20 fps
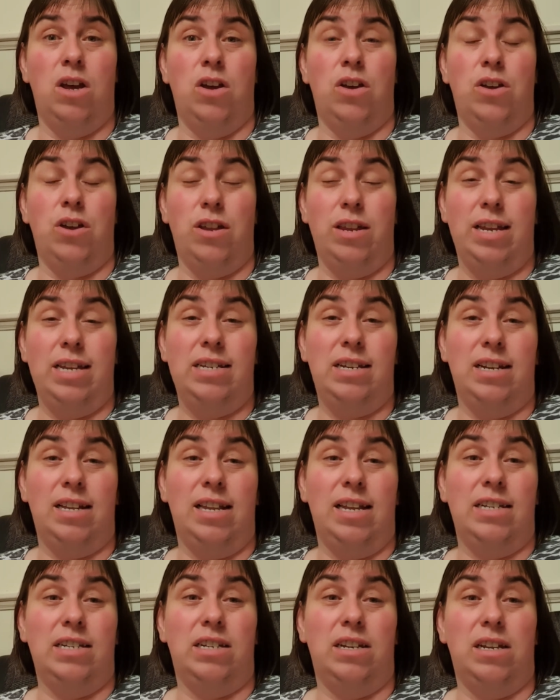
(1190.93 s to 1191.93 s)
you need to
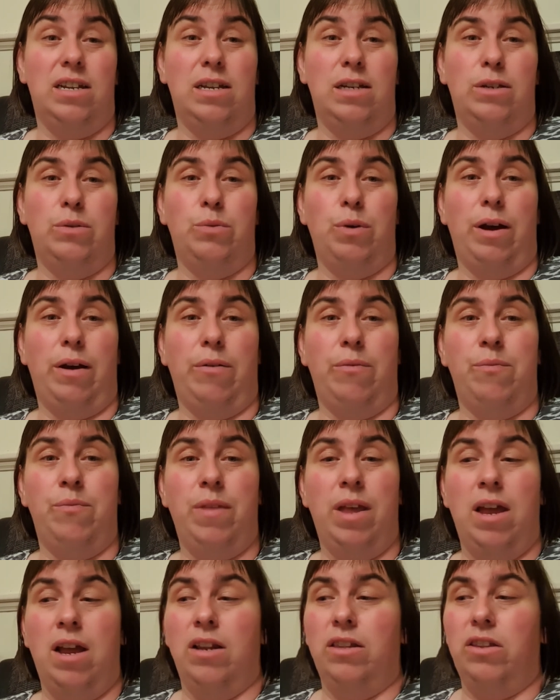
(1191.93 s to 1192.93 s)
listen as well.
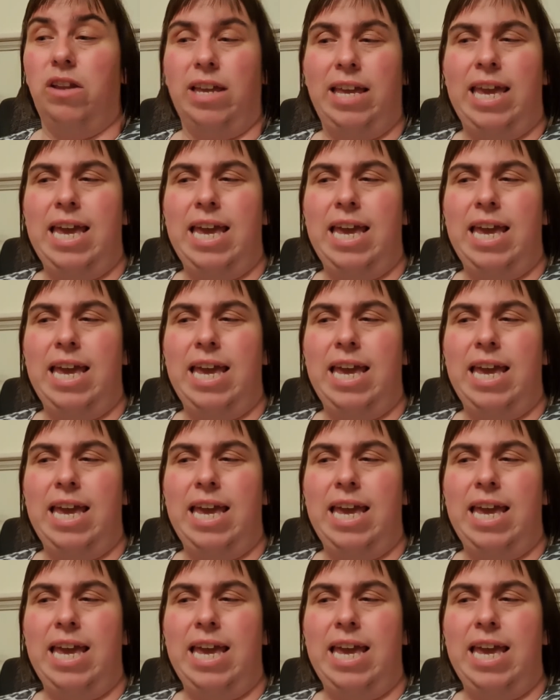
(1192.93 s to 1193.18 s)
Like,